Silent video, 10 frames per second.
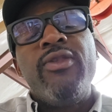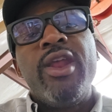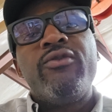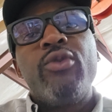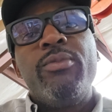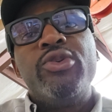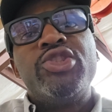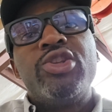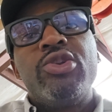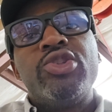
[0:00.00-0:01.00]
And then after we
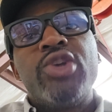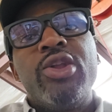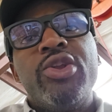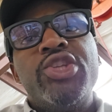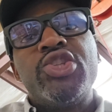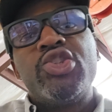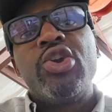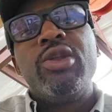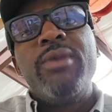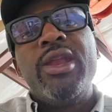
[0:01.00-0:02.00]
pushed it on the trailer, he just
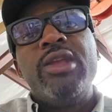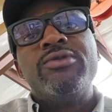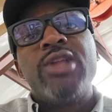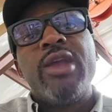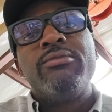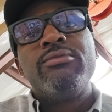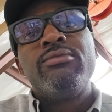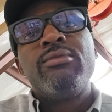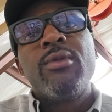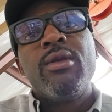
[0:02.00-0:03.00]
turned to me and he was like,
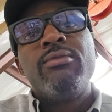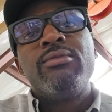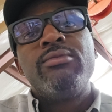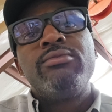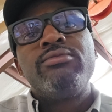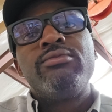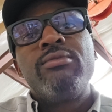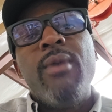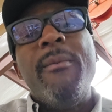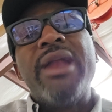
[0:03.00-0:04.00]

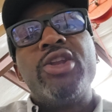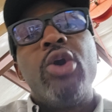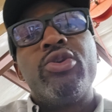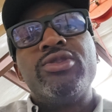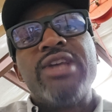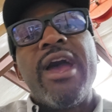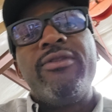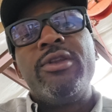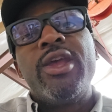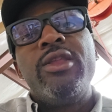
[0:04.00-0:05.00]
my daughter
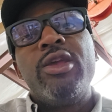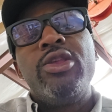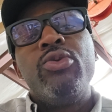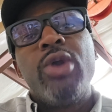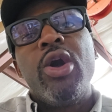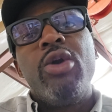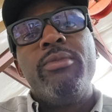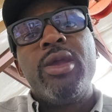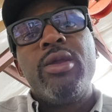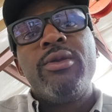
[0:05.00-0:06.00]
died the day that you
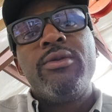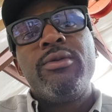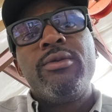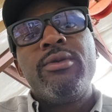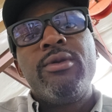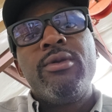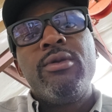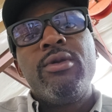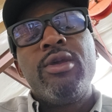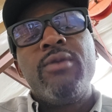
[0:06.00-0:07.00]
called me.
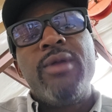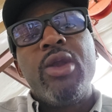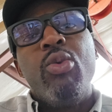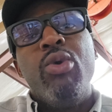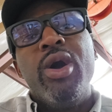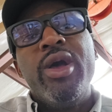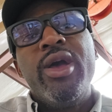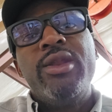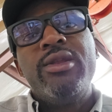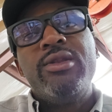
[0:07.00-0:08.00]
And I'm like,
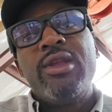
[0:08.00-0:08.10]
what?